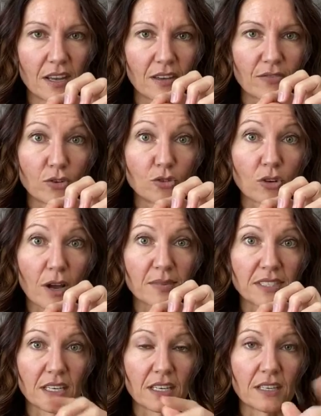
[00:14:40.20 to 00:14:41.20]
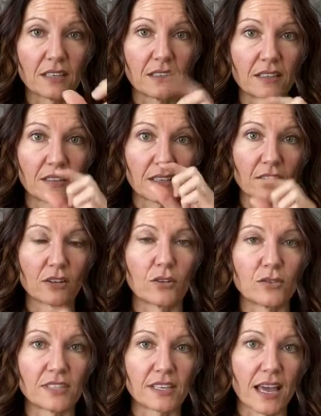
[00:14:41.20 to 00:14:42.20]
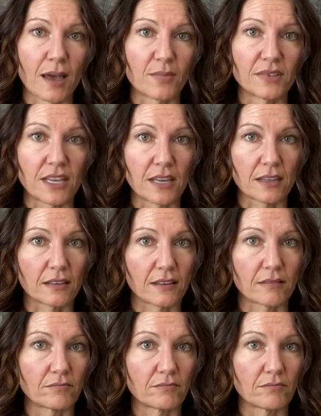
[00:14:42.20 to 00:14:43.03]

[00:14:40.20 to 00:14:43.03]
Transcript: a few drops in, and then close the cap and take it,